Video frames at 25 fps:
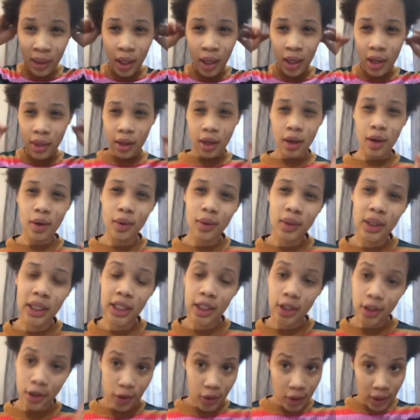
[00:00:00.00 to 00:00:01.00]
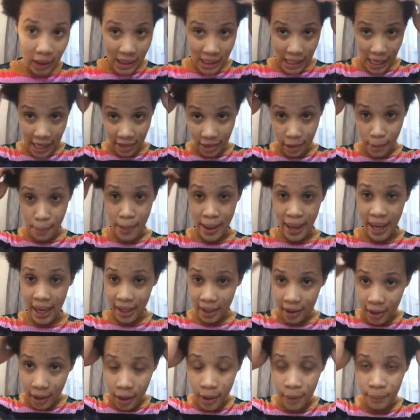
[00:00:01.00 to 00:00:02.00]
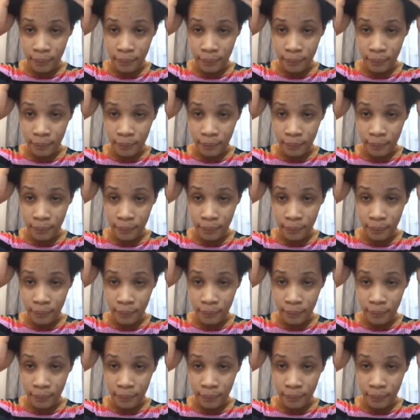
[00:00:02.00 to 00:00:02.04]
The only issue is at the back.